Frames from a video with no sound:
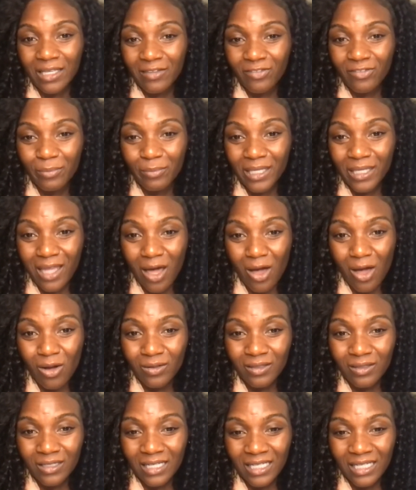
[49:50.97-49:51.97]
even been
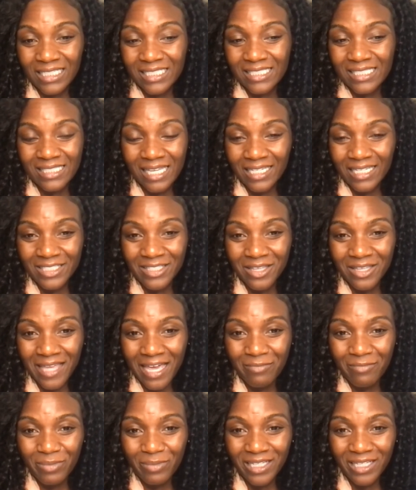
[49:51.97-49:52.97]
any studies on
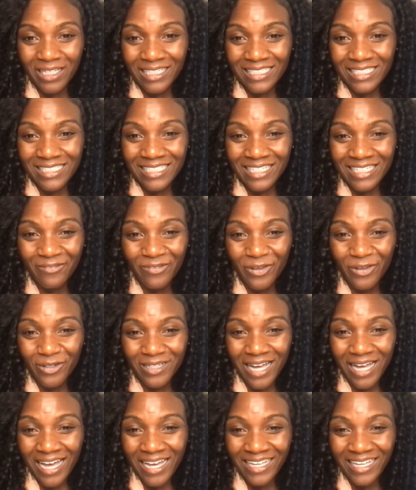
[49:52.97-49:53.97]
that, because if
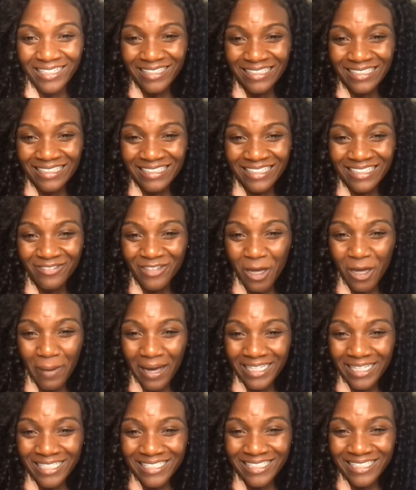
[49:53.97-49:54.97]

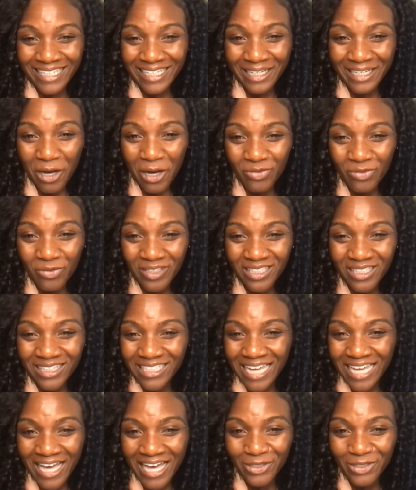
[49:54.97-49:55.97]
nobody's getting COVID, then
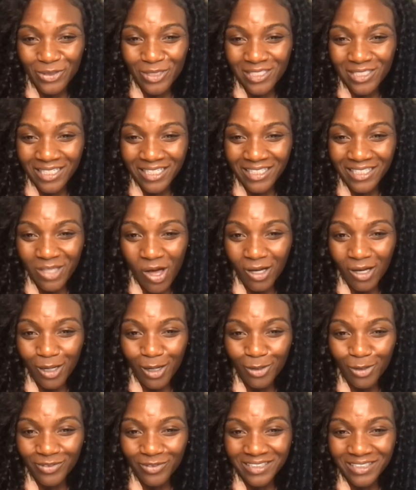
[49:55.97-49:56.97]
how do you study long
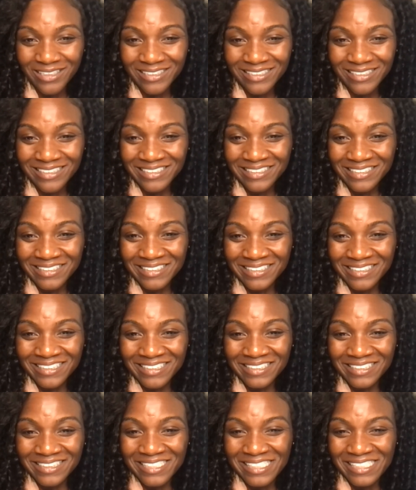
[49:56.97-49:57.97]
COVID?
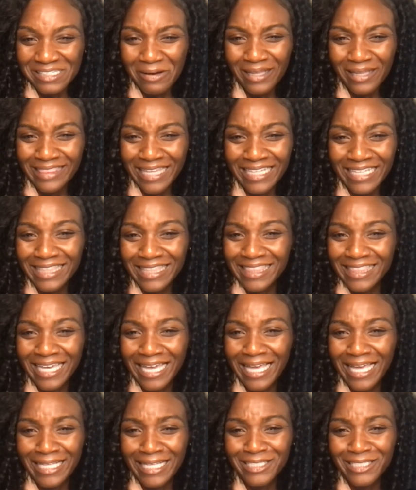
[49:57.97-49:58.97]
So I think that
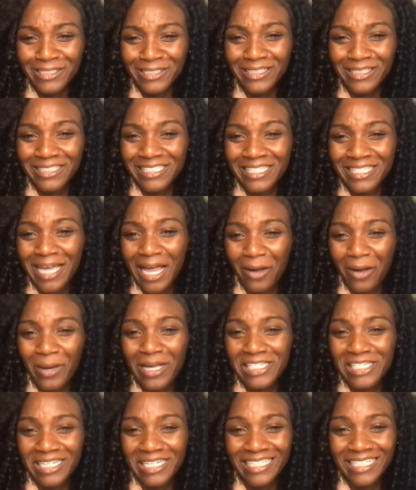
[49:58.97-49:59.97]
the answer to that
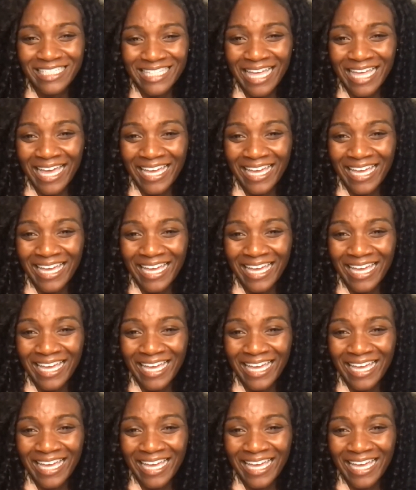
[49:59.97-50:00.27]
question is